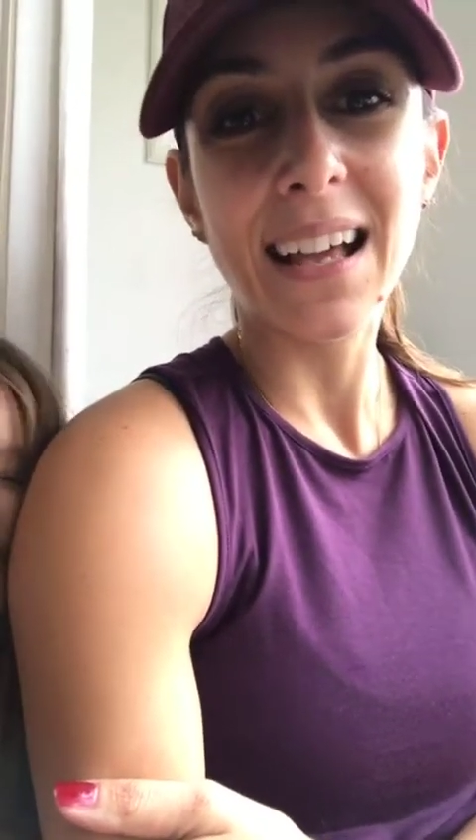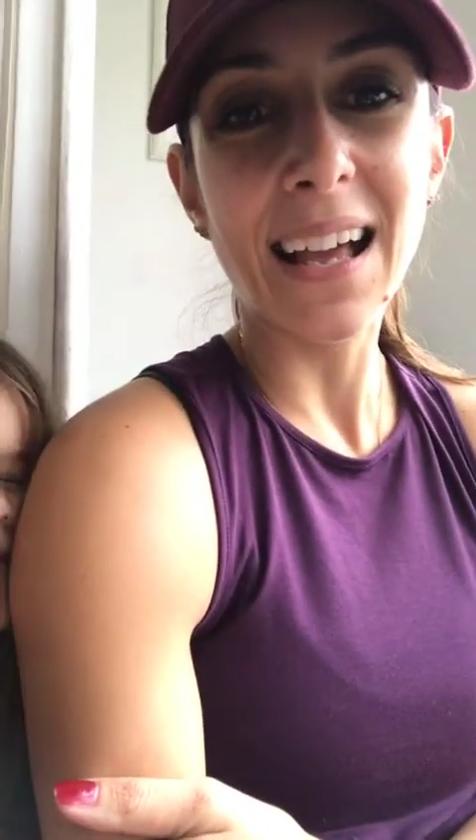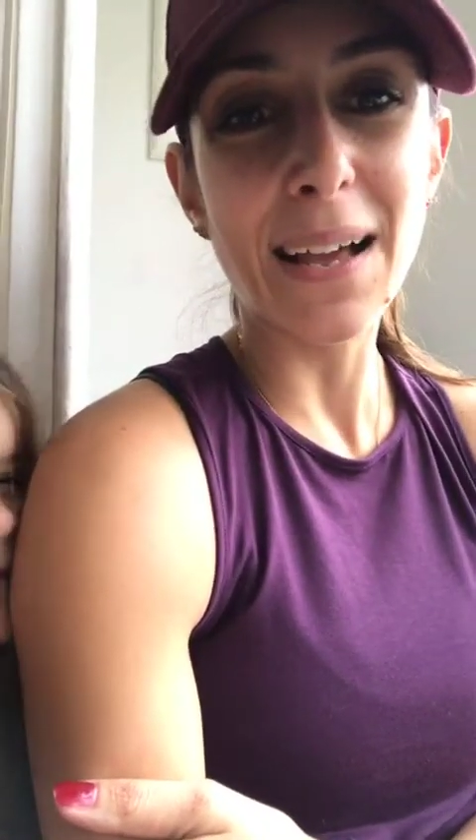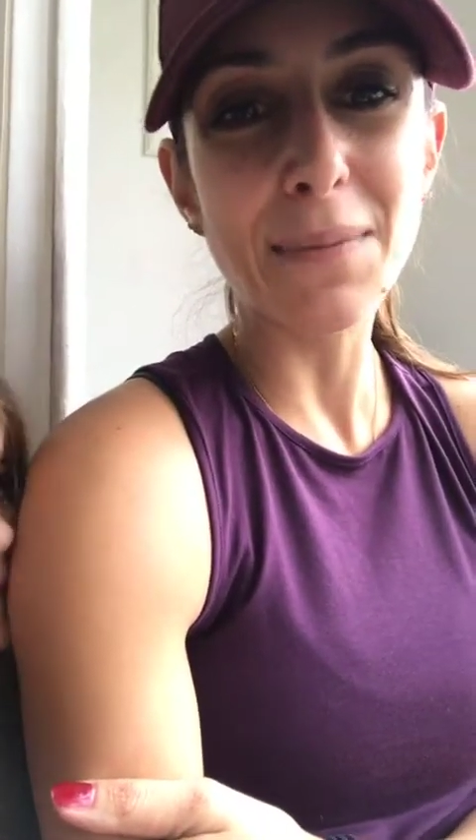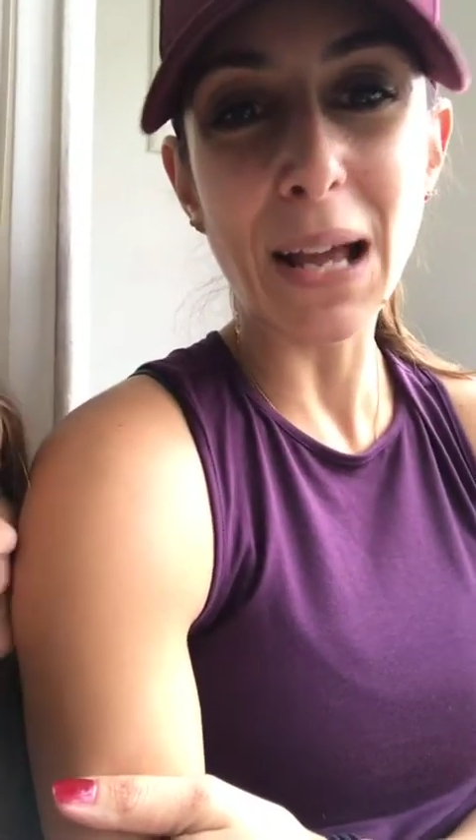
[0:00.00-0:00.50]

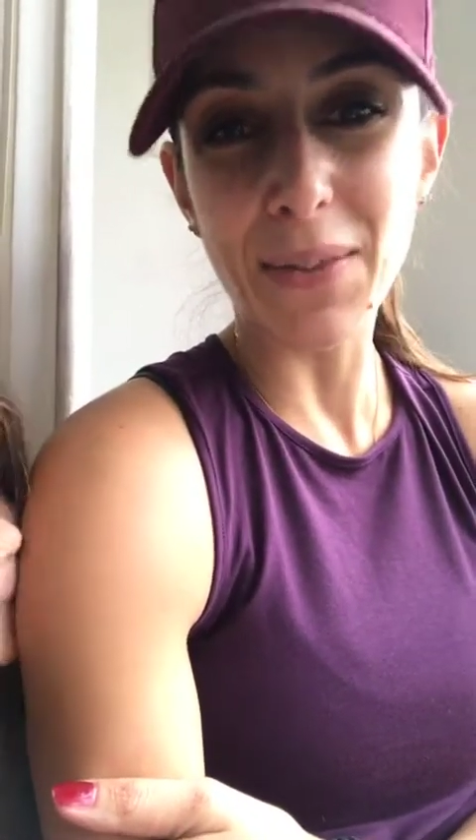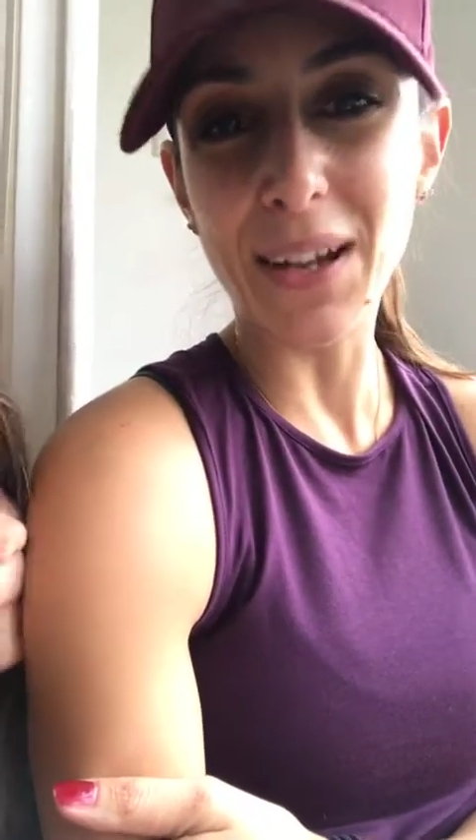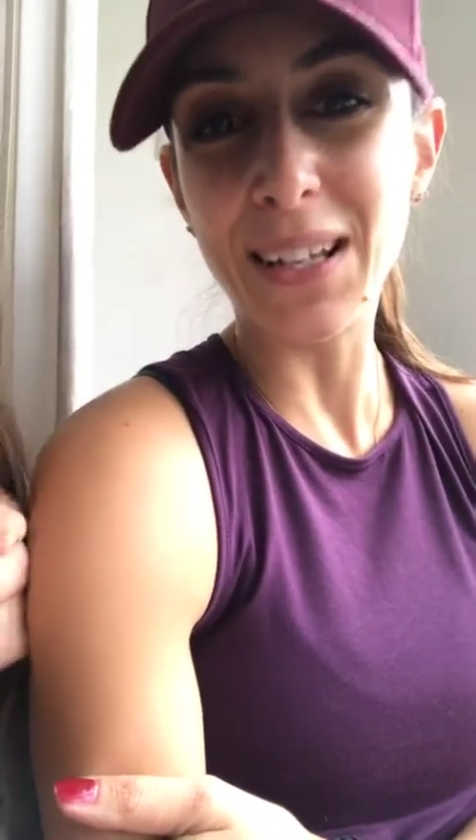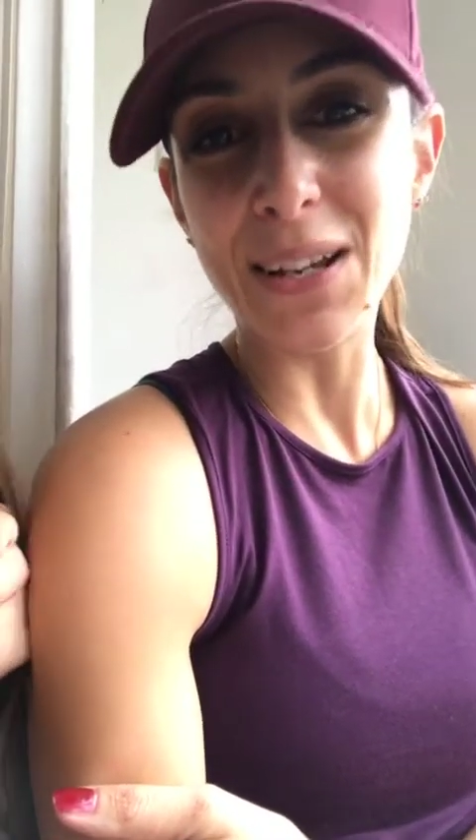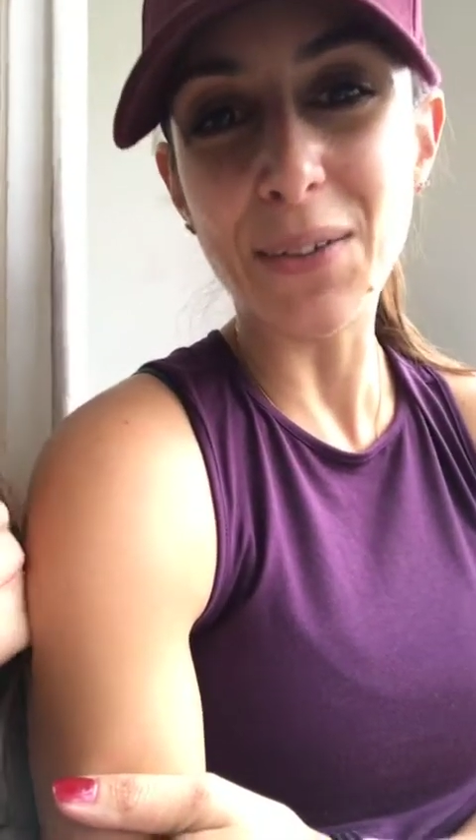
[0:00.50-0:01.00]
Now
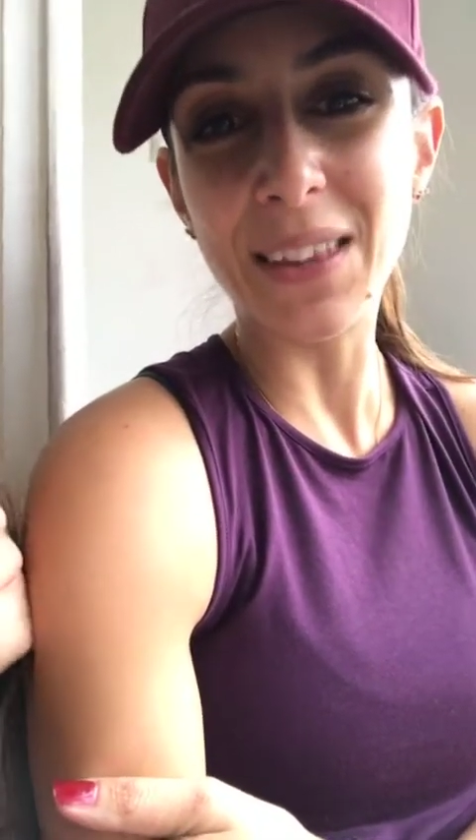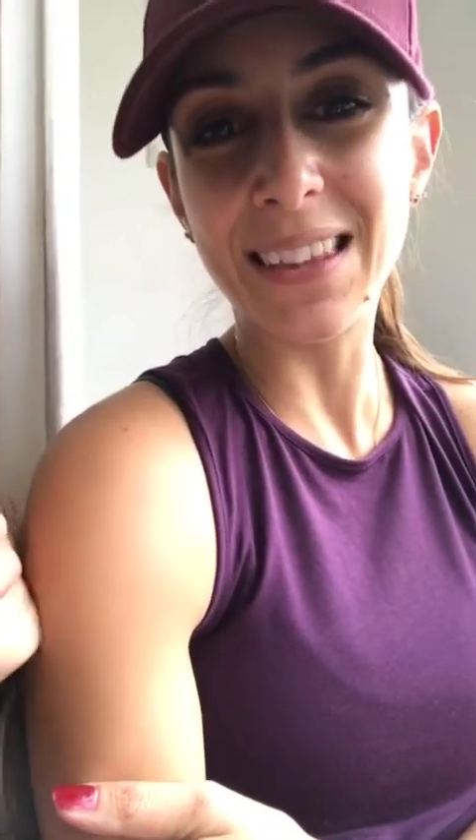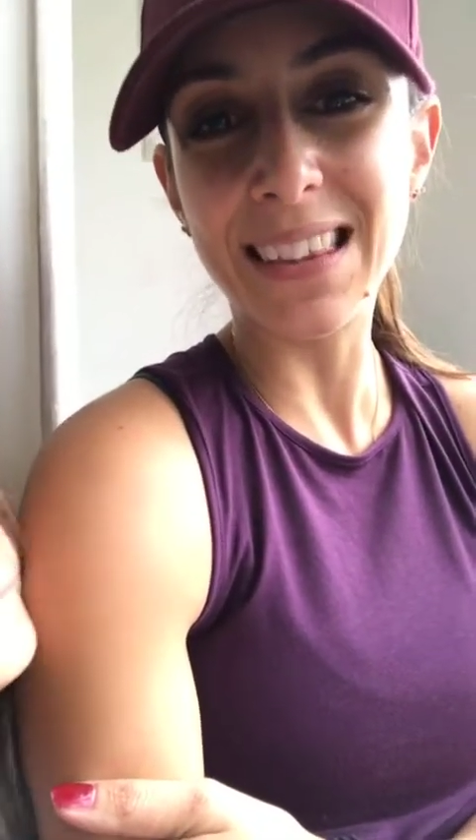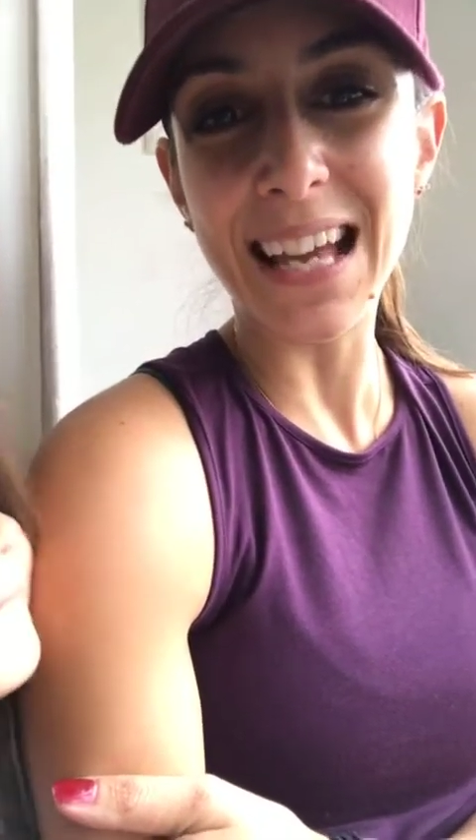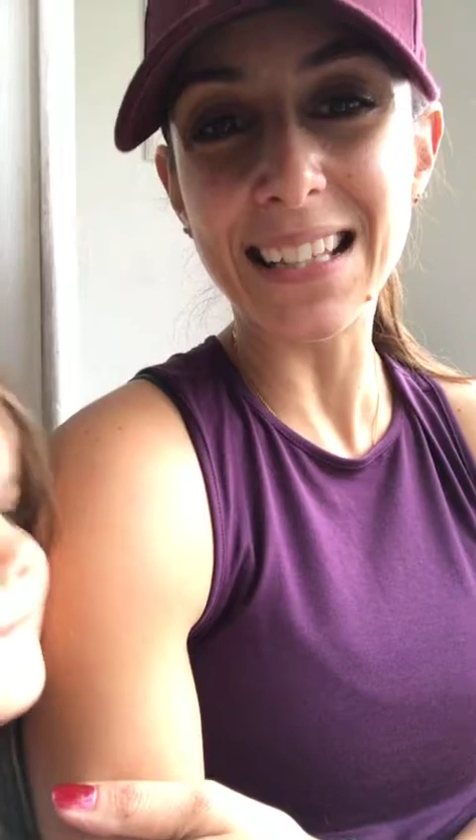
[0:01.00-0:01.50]
that I know
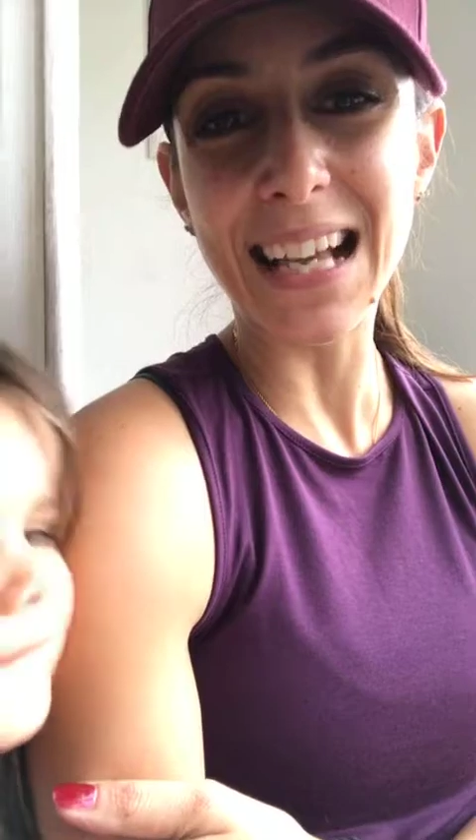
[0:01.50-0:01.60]
that that's